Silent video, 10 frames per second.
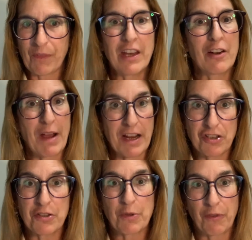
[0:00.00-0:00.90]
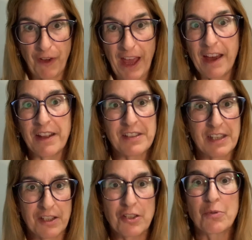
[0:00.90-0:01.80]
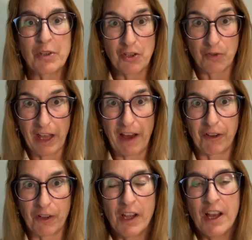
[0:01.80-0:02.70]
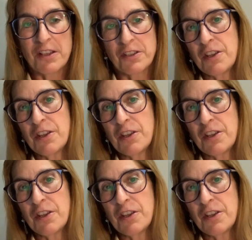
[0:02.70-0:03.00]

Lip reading: interactions with fans into a new level. So